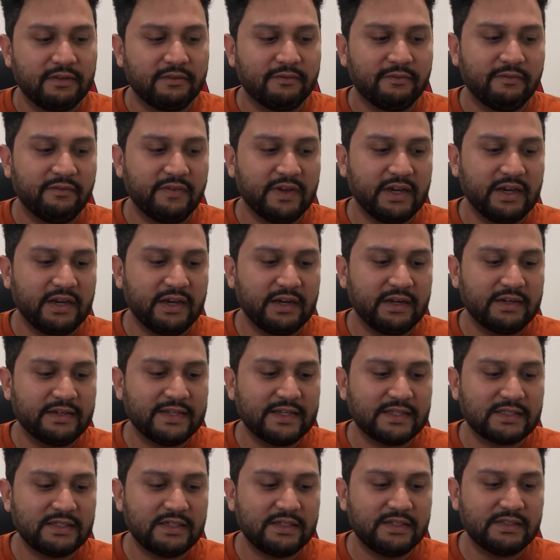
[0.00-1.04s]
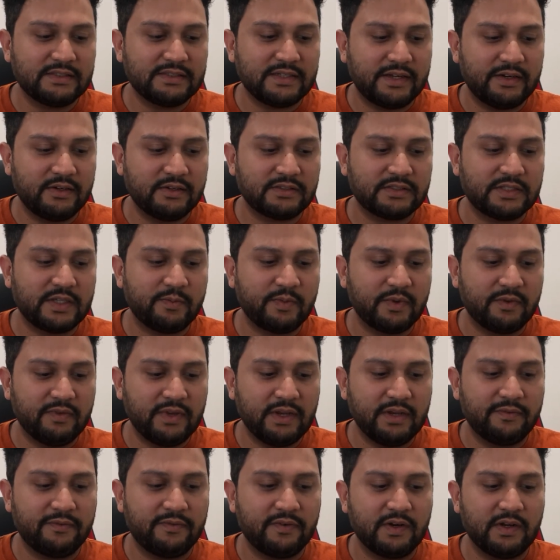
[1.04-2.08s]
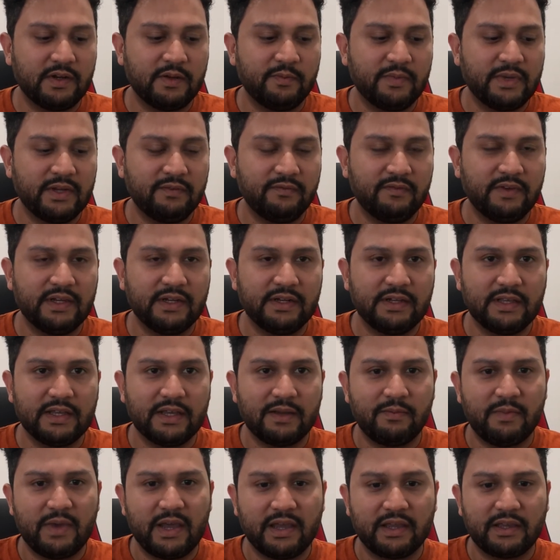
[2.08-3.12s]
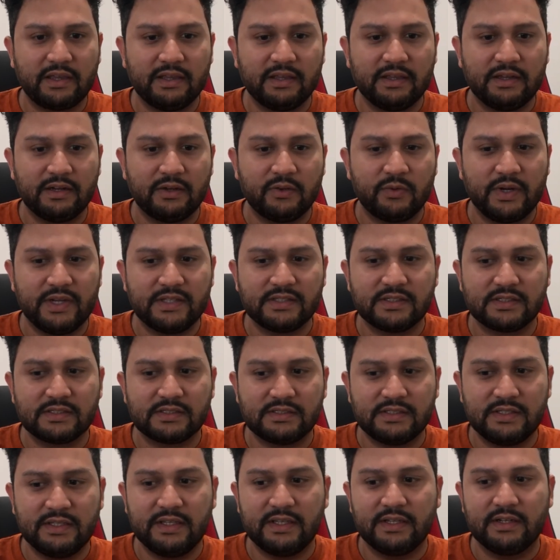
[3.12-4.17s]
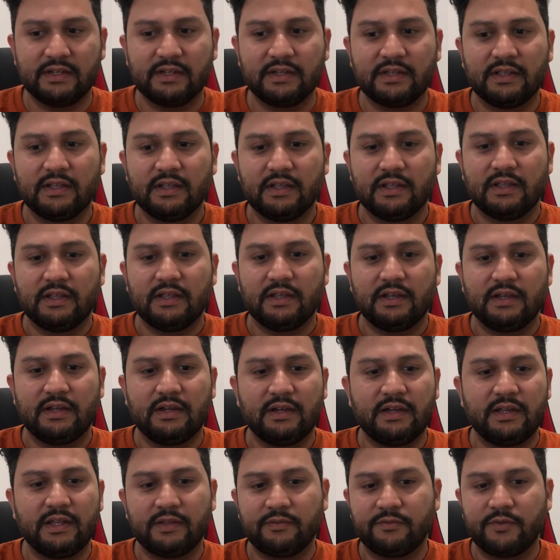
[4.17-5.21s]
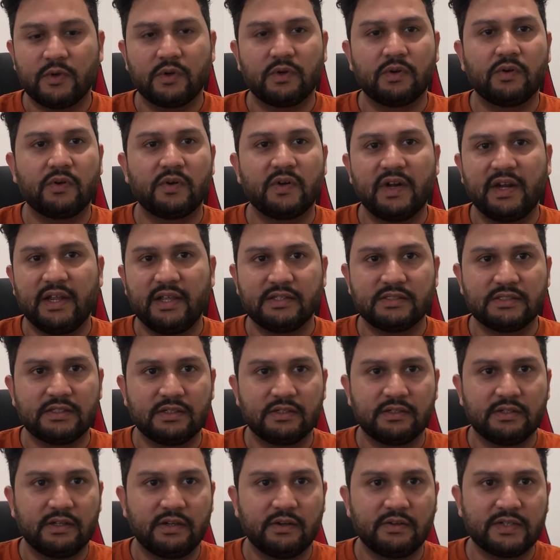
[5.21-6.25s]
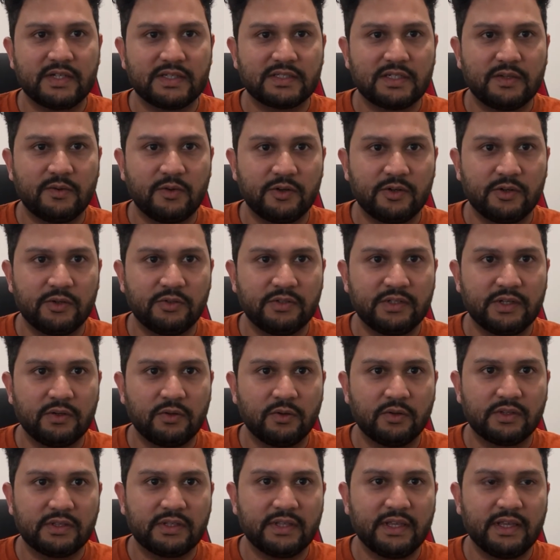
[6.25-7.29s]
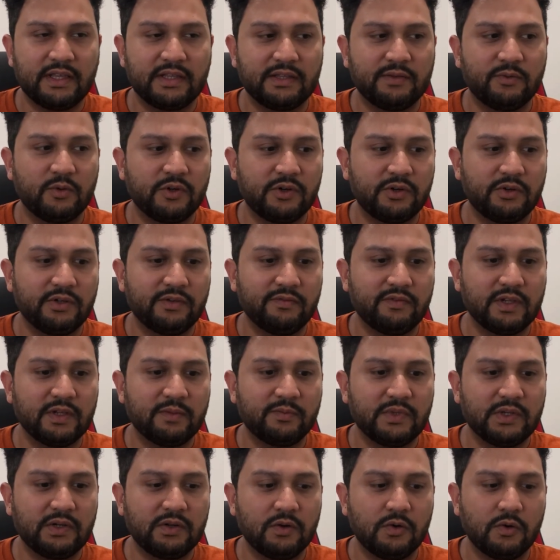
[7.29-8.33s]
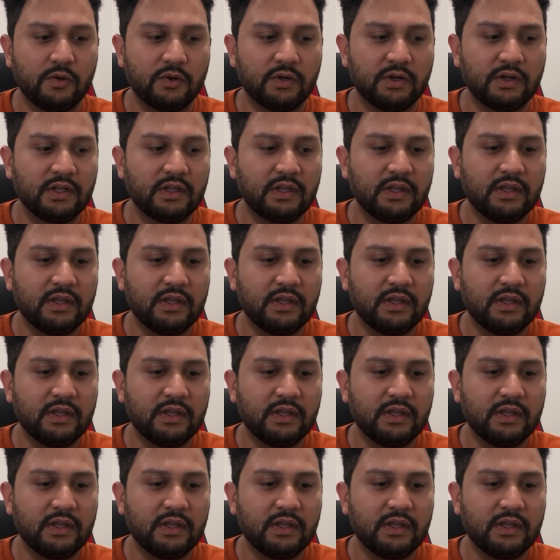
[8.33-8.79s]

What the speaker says: where Tesla decided to step away from Nvidia back in 2016, and for a good reason. Tesla wanted to do their own thing. They wanted to develop their own